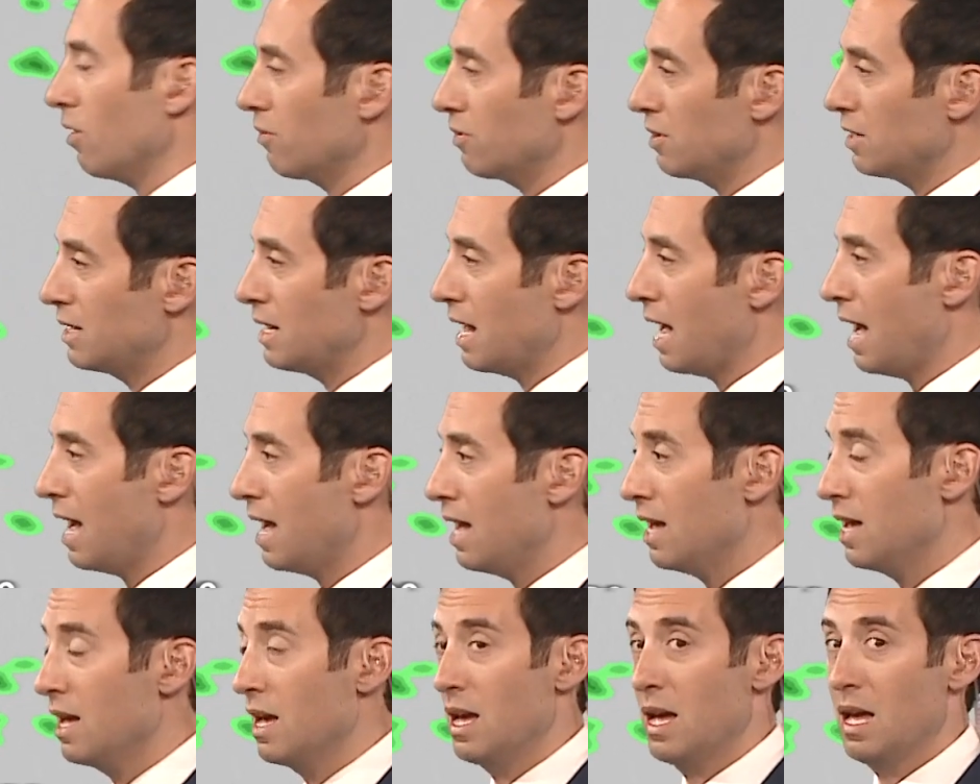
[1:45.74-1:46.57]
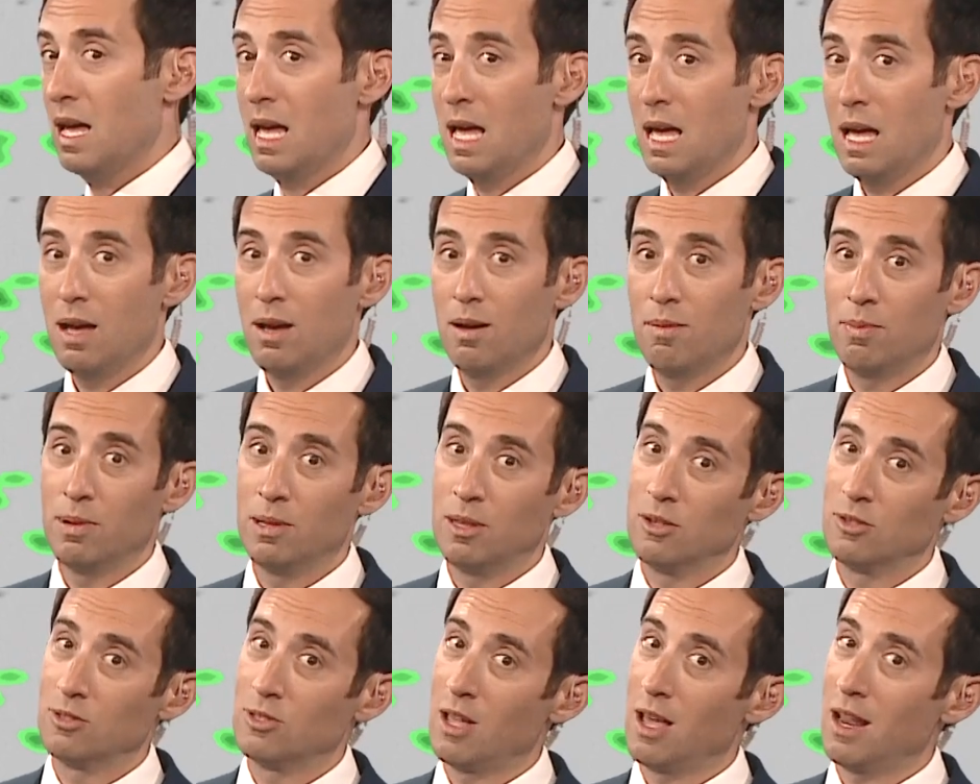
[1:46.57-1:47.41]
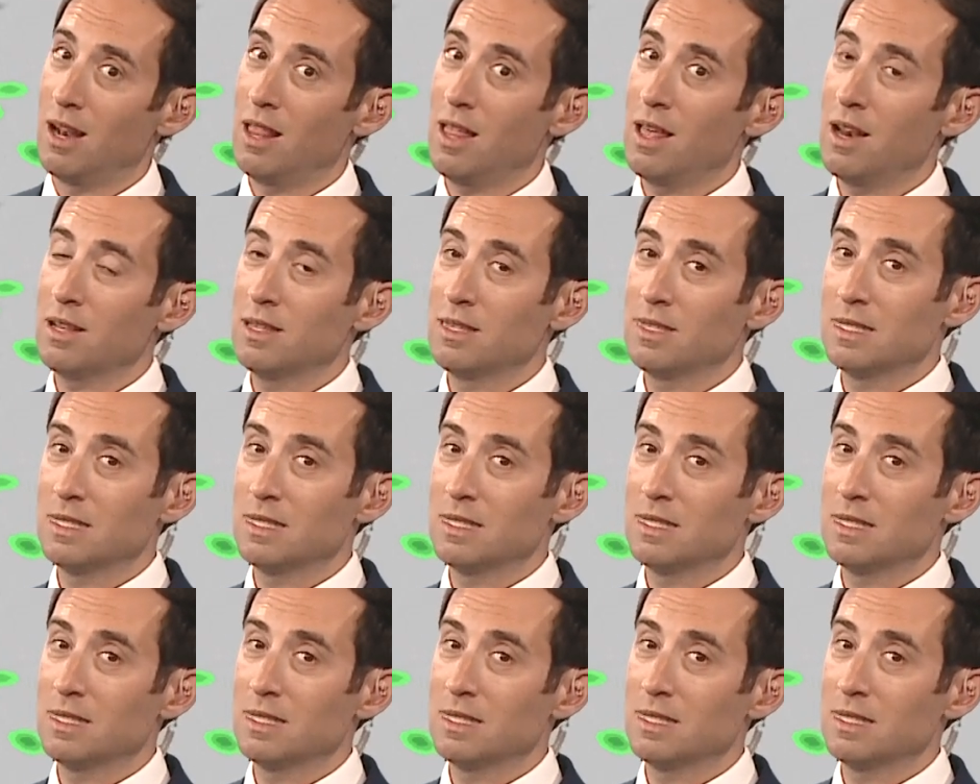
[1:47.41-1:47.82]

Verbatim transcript: of the day but there's not a lot of